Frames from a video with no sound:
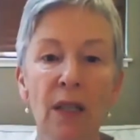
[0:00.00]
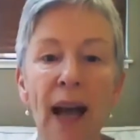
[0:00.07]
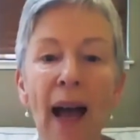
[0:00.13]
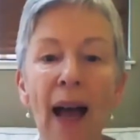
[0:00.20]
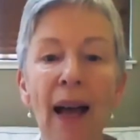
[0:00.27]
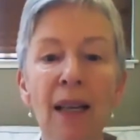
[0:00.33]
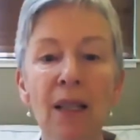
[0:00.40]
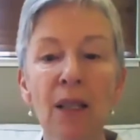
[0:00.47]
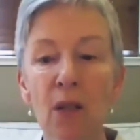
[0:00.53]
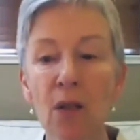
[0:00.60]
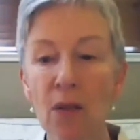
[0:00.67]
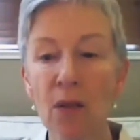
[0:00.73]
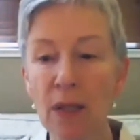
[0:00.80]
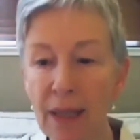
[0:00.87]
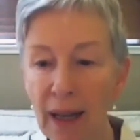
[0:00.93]
Ask
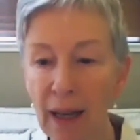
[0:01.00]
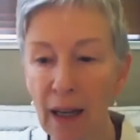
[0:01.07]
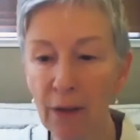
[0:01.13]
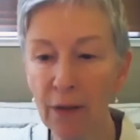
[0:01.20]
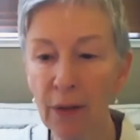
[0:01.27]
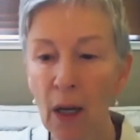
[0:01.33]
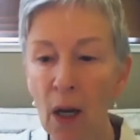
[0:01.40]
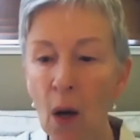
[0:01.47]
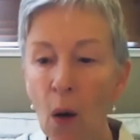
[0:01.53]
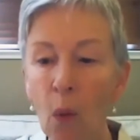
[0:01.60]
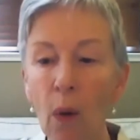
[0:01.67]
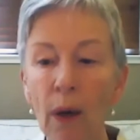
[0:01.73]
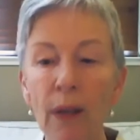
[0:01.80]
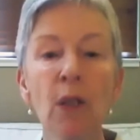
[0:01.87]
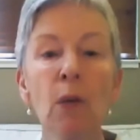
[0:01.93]
yourself,
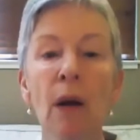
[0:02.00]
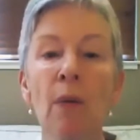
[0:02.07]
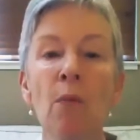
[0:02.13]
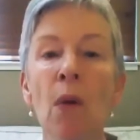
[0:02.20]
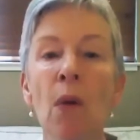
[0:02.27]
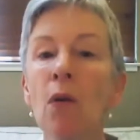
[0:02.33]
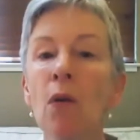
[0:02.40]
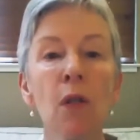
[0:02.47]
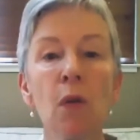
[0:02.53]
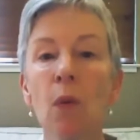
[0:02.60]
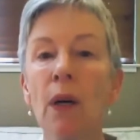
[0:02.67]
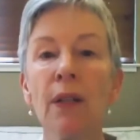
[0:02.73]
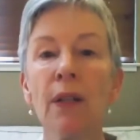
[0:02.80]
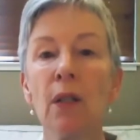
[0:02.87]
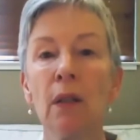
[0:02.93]
what do I most
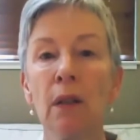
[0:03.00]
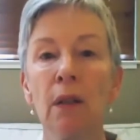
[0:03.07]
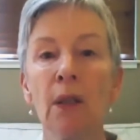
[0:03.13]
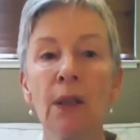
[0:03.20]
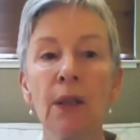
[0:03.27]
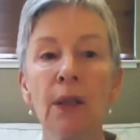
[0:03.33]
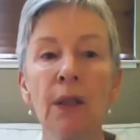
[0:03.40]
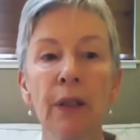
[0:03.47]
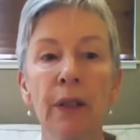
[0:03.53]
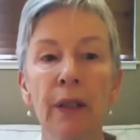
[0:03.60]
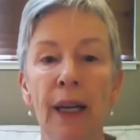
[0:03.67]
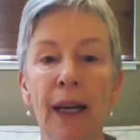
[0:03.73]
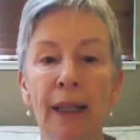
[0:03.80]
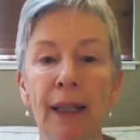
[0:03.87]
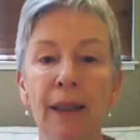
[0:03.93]
want to learn
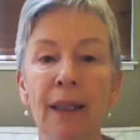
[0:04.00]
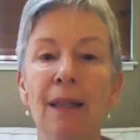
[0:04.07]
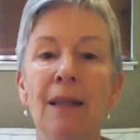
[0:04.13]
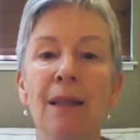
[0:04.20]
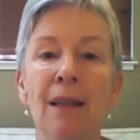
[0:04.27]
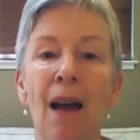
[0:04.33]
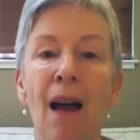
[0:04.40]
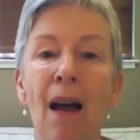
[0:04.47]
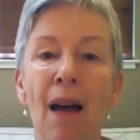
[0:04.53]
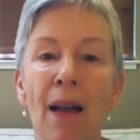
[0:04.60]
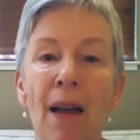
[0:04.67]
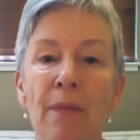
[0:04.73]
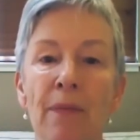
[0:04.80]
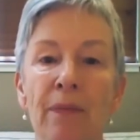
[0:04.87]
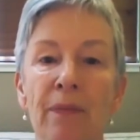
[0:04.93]
at this
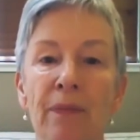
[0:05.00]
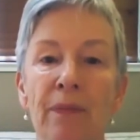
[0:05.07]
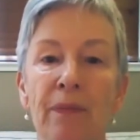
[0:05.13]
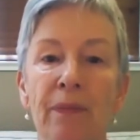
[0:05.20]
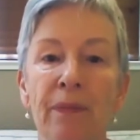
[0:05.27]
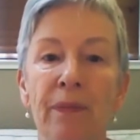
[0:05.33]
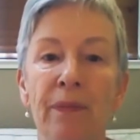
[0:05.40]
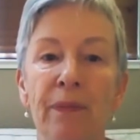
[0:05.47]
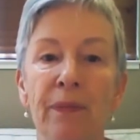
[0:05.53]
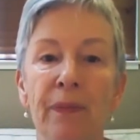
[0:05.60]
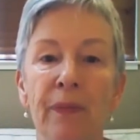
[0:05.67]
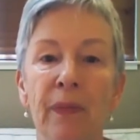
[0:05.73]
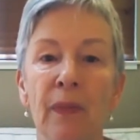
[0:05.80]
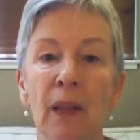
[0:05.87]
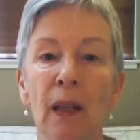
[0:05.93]
time?
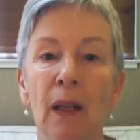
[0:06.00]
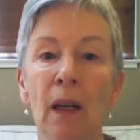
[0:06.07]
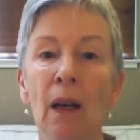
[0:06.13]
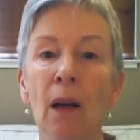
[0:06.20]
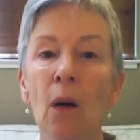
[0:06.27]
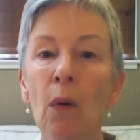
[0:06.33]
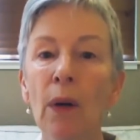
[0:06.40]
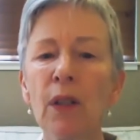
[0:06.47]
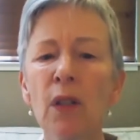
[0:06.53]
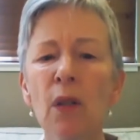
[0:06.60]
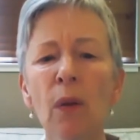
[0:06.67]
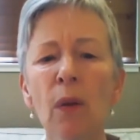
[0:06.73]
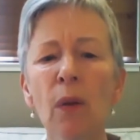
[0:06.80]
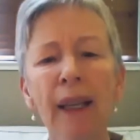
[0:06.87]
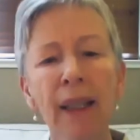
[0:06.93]
What do
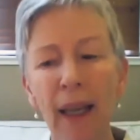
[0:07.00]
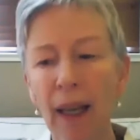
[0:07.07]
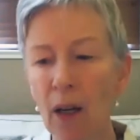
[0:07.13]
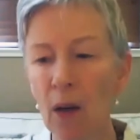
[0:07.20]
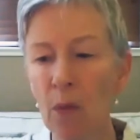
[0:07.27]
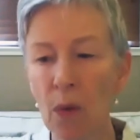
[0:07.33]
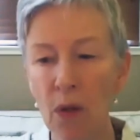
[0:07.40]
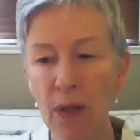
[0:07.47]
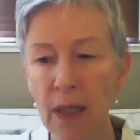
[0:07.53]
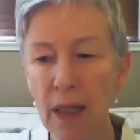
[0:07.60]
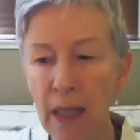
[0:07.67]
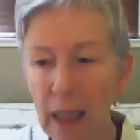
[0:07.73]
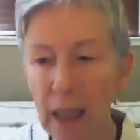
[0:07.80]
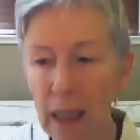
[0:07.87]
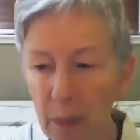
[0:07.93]
I care most
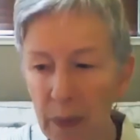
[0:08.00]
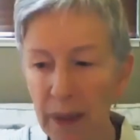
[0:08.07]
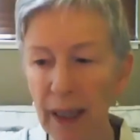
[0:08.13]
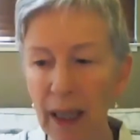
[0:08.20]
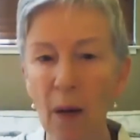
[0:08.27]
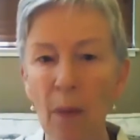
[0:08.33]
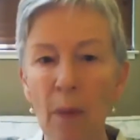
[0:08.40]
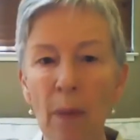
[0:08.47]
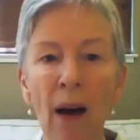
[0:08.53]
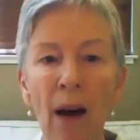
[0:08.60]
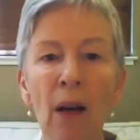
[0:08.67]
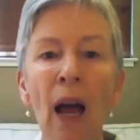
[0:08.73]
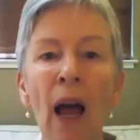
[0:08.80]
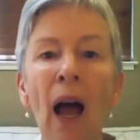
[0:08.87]
deeply about?